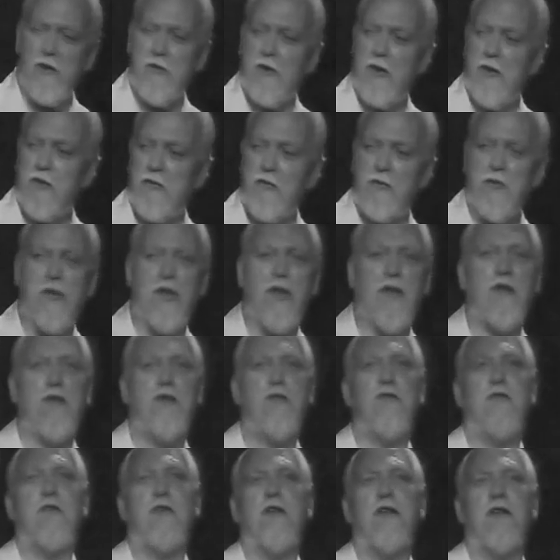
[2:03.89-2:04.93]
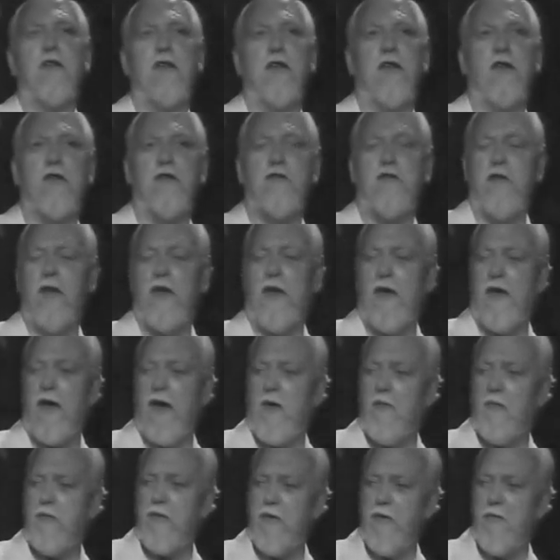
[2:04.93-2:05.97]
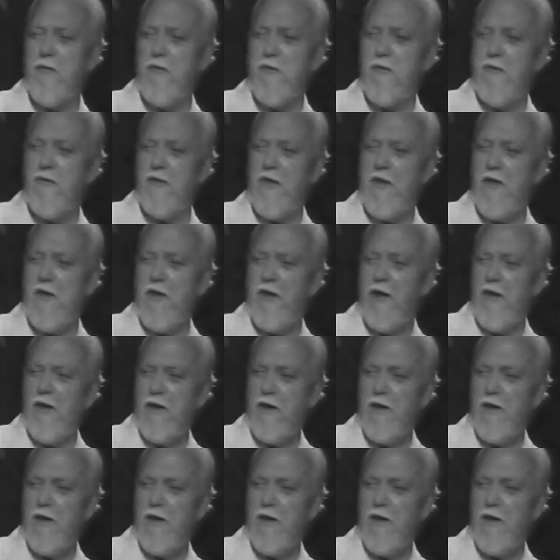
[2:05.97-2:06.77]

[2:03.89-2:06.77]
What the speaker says: the way through, like the villain in a Frank Capra movie.